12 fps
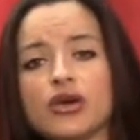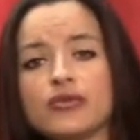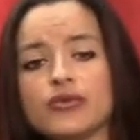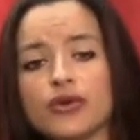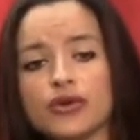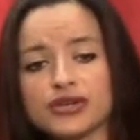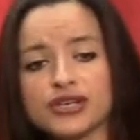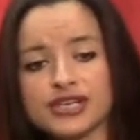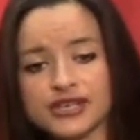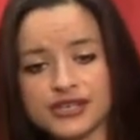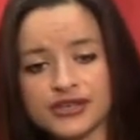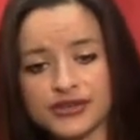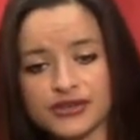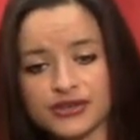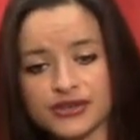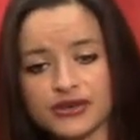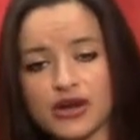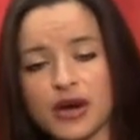for sisters
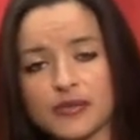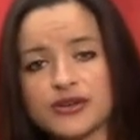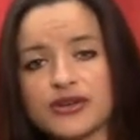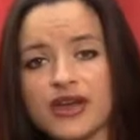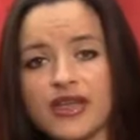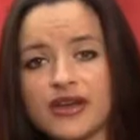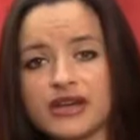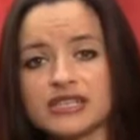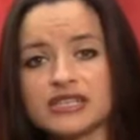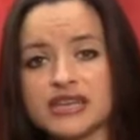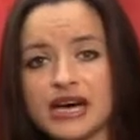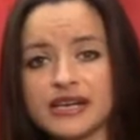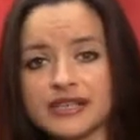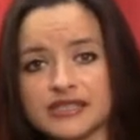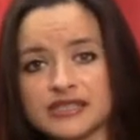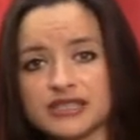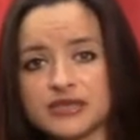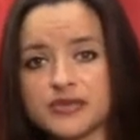to come together as
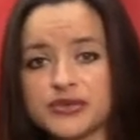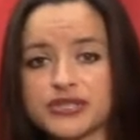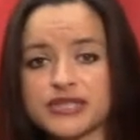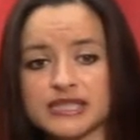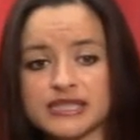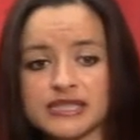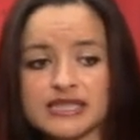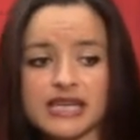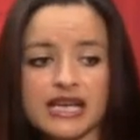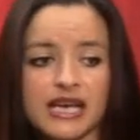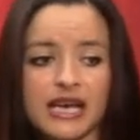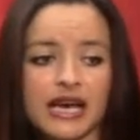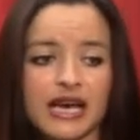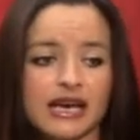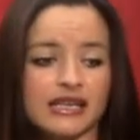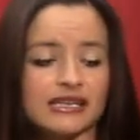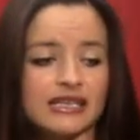goddesses, as priestesses, as